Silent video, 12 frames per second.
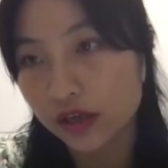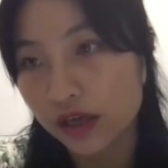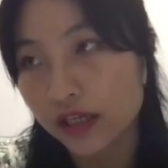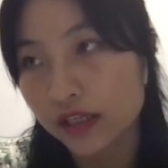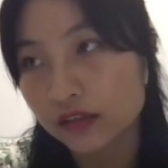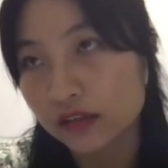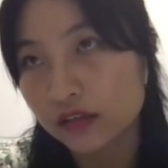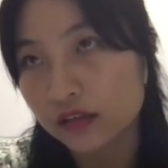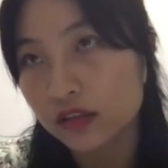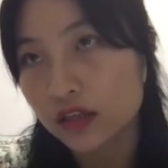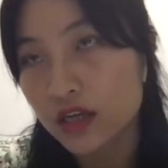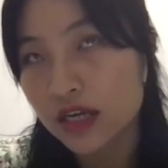And
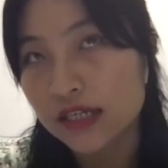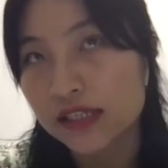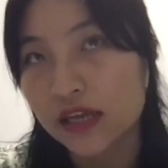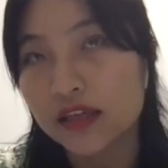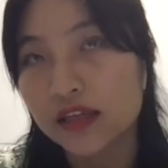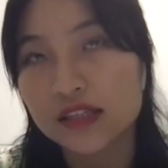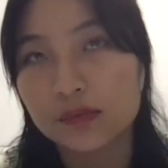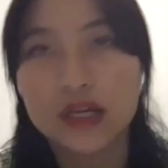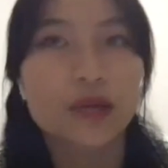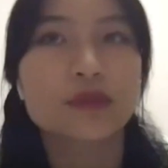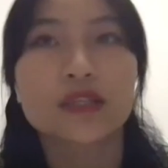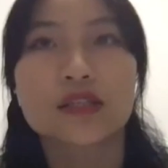because I think
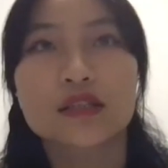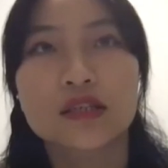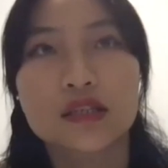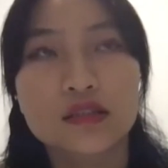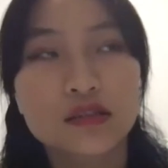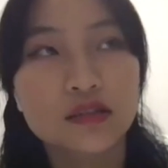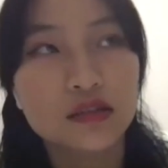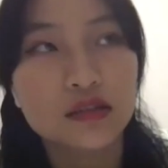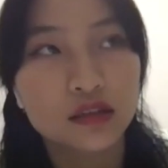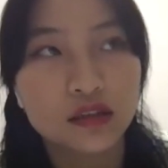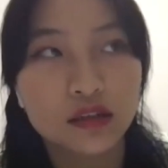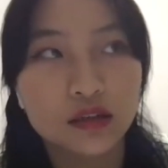sometimes it's
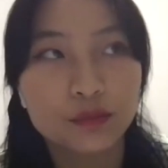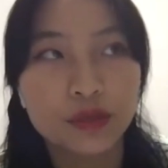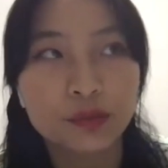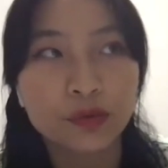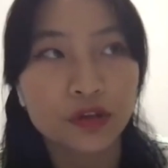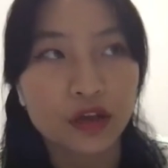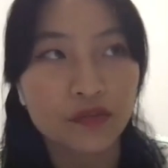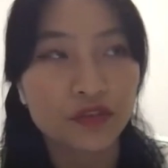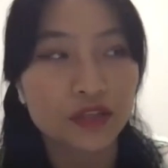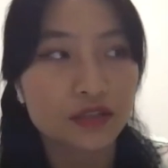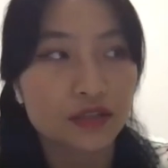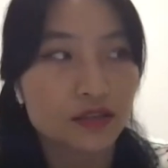people have
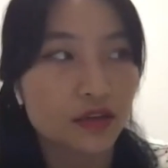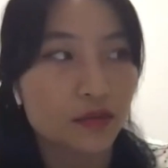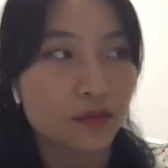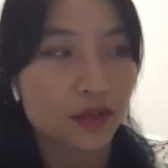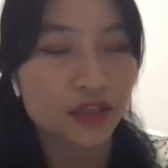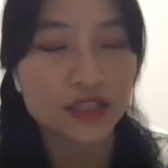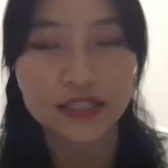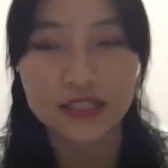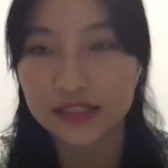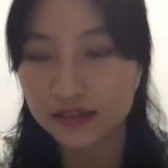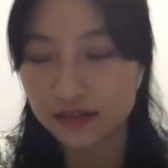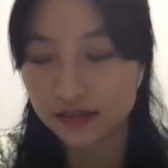this, and this
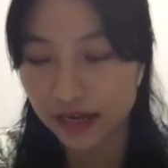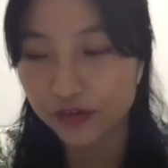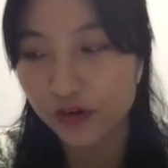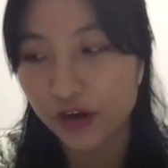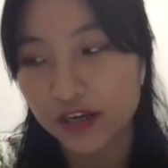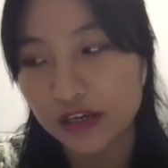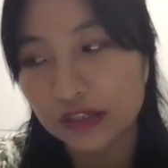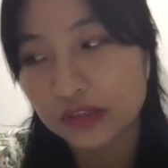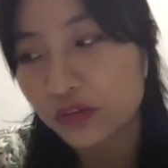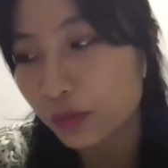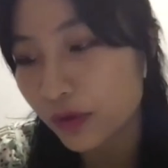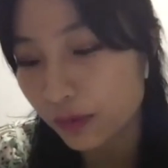is sidetracking a
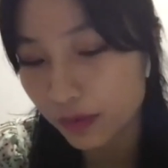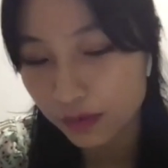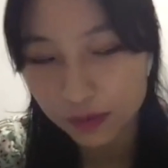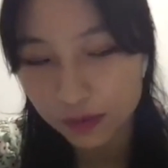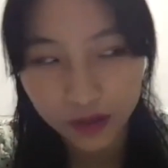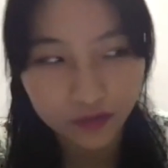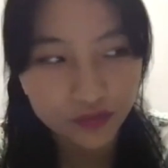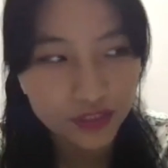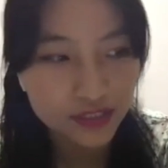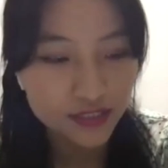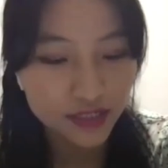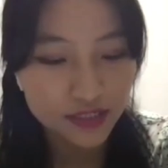little bit, but people have
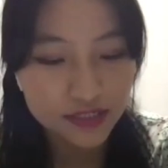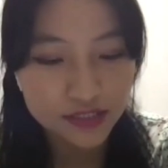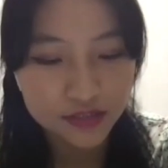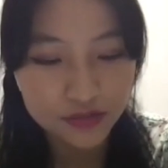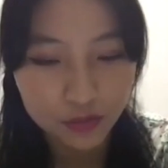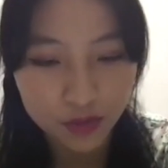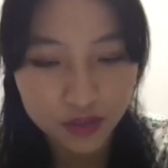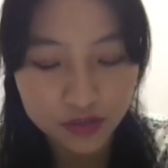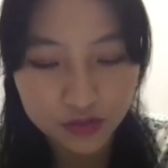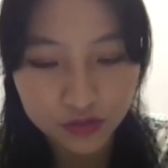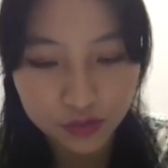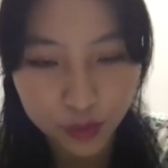this tendency to want
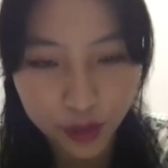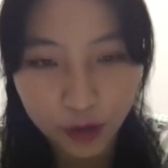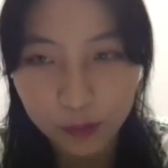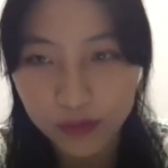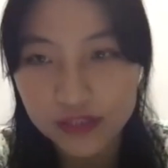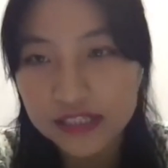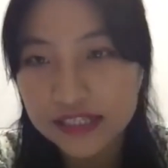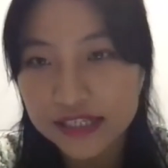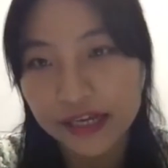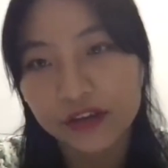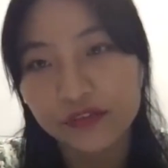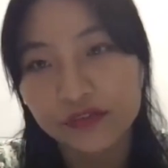to help and
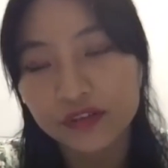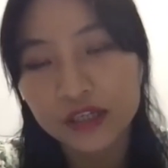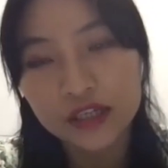save